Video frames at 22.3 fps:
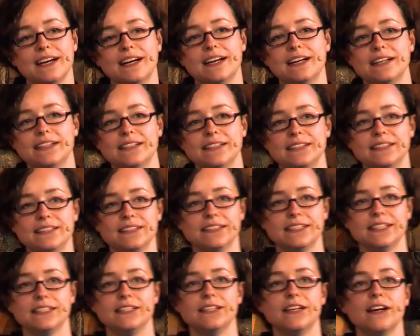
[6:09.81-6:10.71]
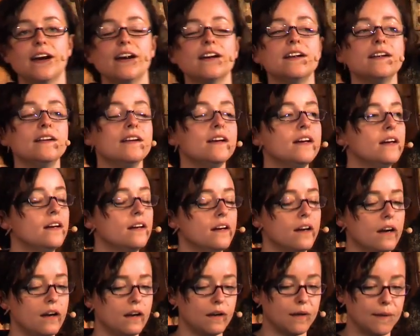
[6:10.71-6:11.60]
and that there
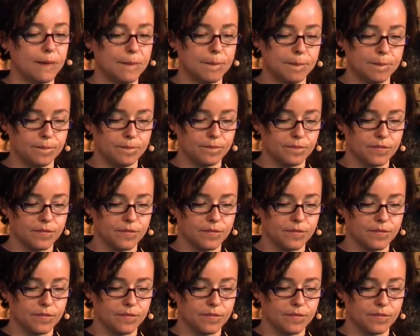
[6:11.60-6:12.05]
are